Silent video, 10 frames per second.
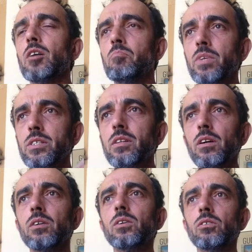
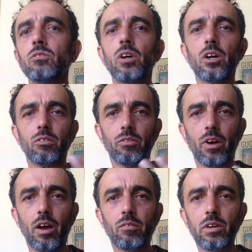mystical
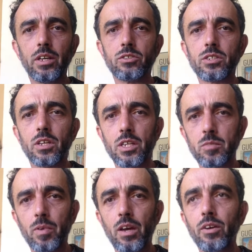religious
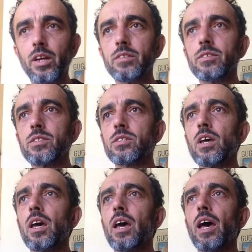experience
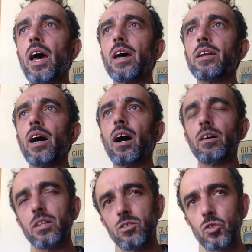and how
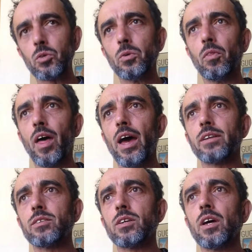he saw
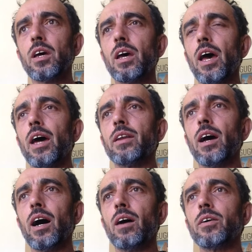that and
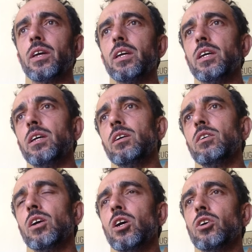how
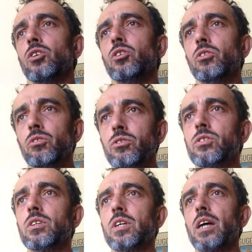he
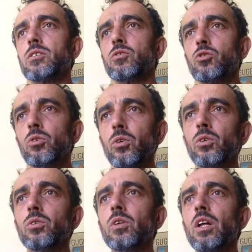used it as a
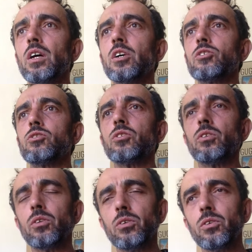tool
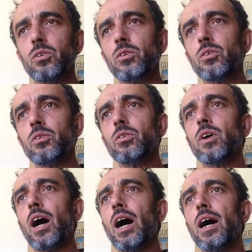to
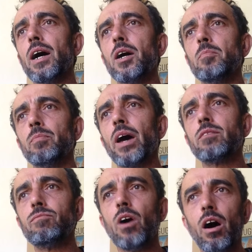
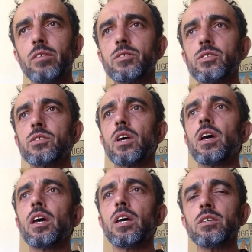advance
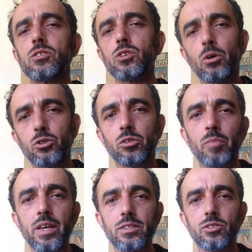his social
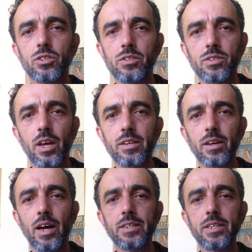messages and
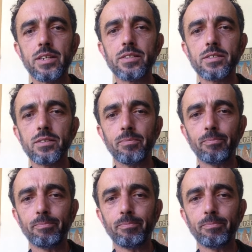ideas.